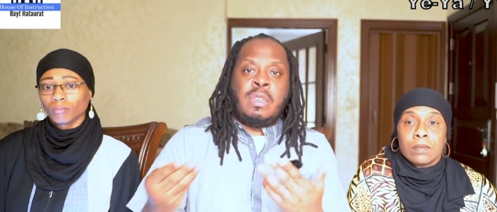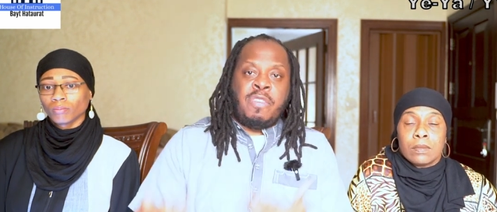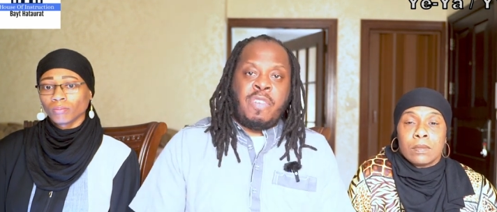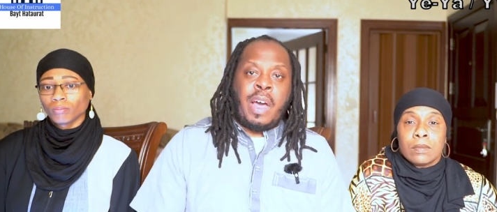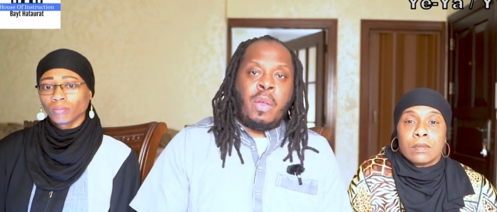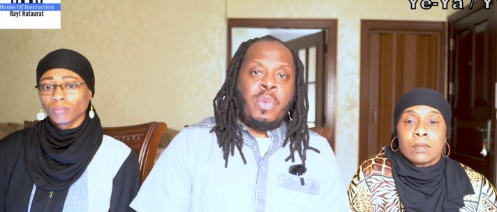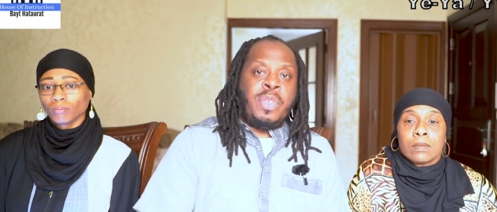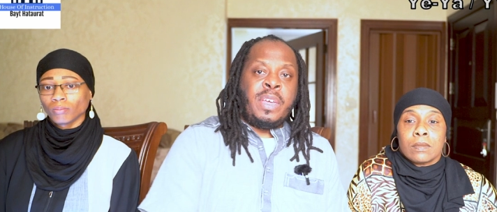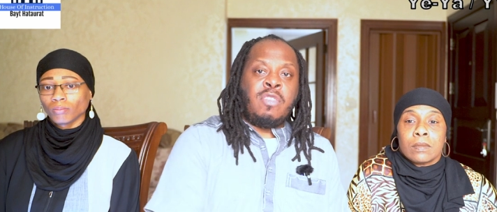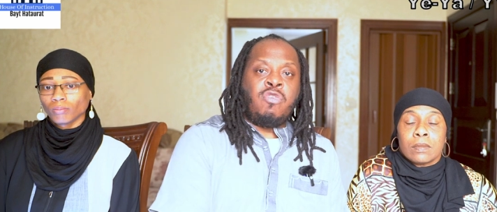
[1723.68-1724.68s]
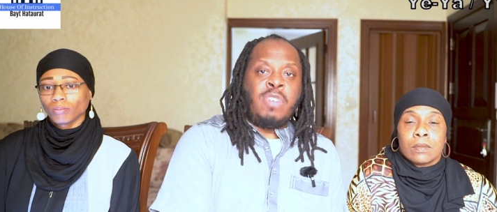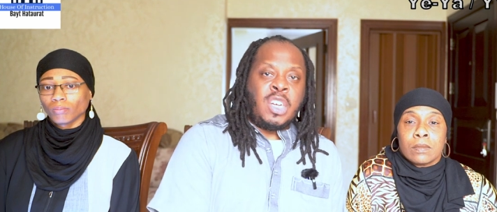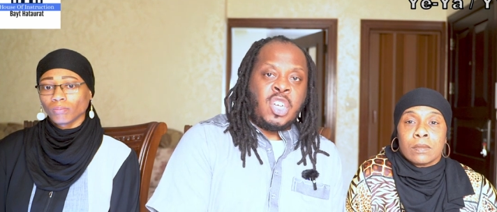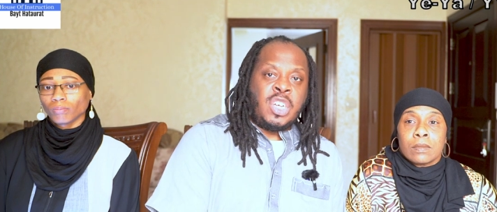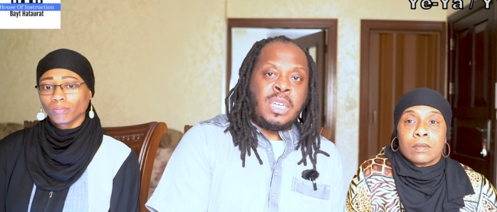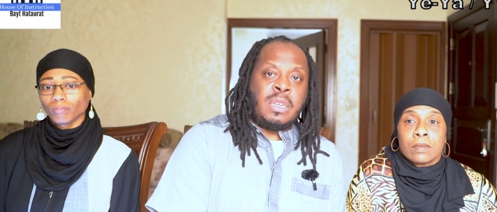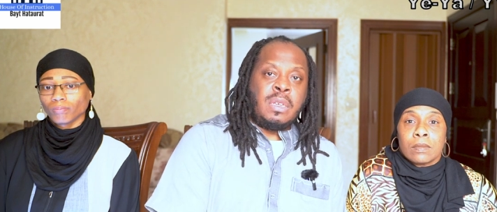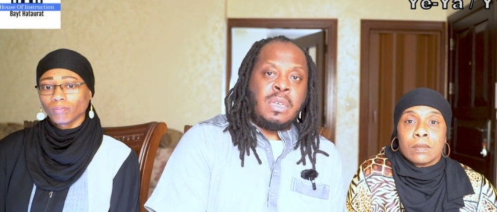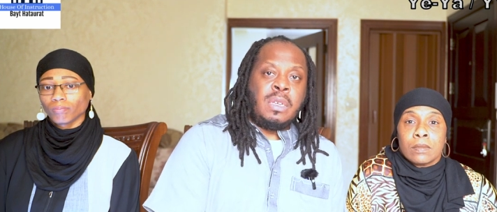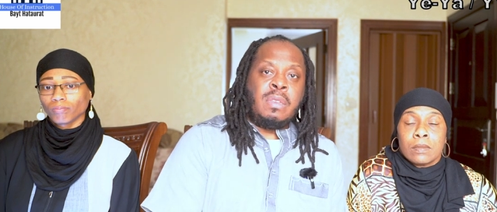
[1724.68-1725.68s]
Speaker 1: to follow the
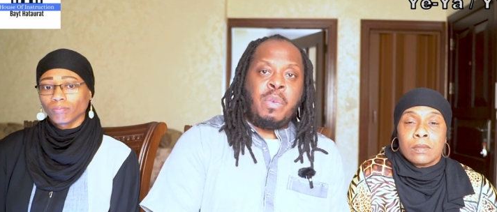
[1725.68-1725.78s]
instruction